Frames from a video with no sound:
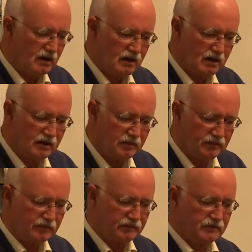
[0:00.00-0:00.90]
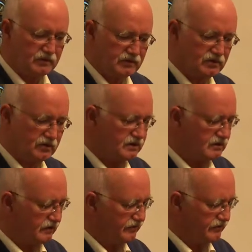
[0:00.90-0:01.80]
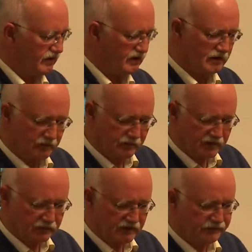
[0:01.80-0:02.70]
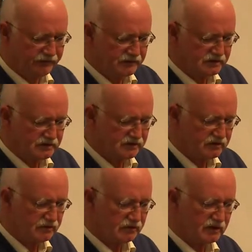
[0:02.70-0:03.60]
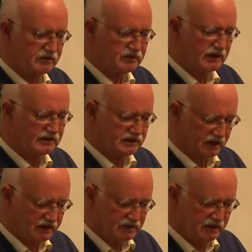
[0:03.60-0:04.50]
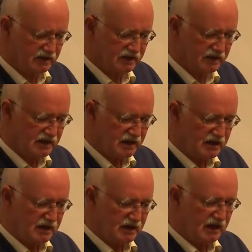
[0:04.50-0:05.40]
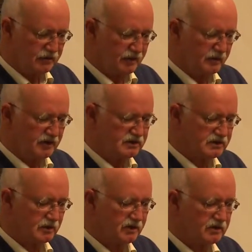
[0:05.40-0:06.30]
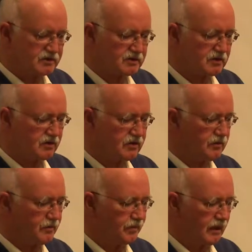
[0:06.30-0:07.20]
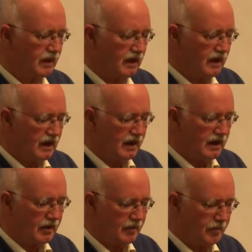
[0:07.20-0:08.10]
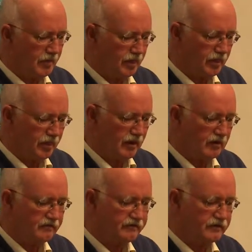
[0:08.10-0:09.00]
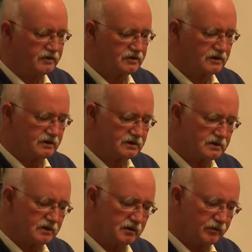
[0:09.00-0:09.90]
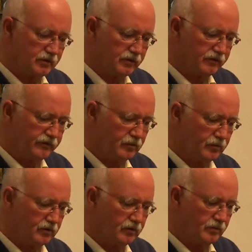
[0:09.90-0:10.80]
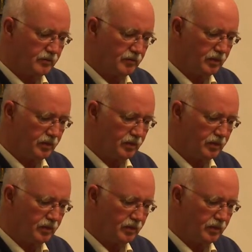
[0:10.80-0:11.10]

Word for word: Um, Joseph uh, made reference to a translation I published some years ago um, of Virgil's beautiful poem,